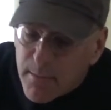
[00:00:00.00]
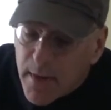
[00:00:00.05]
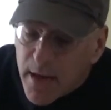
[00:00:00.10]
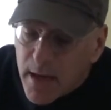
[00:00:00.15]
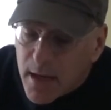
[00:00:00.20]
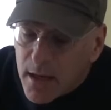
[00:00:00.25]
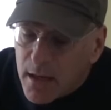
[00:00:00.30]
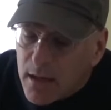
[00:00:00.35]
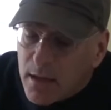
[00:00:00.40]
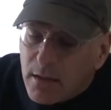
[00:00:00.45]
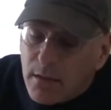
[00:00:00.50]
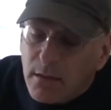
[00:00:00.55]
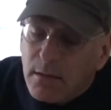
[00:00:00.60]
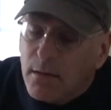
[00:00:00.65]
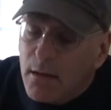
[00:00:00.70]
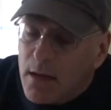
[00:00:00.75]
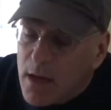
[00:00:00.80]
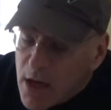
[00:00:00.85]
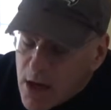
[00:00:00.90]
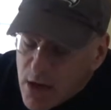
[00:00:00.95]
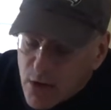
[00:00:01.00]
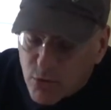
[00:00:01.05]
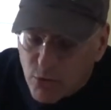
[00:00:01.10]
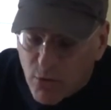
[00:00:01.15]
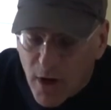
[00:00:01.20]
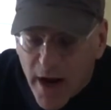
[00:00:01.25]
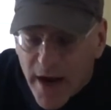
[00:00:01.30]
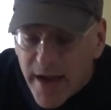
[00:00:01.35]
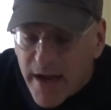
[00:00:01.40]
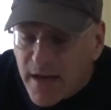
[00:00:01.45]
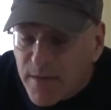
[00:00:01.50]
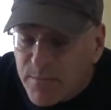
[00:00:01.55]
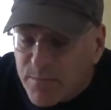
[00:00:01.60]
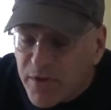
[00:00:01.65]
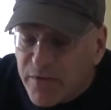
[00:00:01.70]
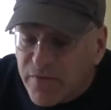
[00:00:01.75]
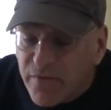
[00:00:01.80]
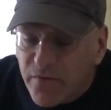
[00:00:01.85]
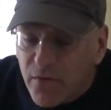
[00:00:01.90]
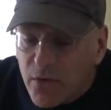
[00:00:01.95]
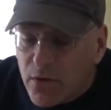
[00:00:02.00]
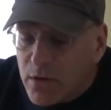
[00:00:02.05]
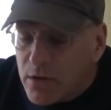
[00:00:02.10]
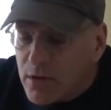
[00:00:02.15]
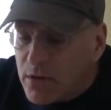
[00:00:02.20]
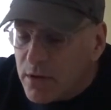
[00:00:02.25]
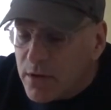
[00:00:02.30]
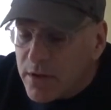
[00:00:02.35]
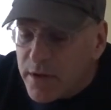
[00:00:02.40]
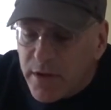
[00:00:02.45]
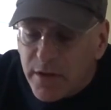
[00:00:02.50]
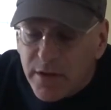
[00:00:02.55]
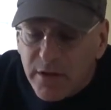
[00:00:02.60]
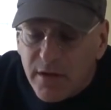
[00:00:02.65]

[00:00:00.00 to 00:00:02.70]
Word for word: man right before you.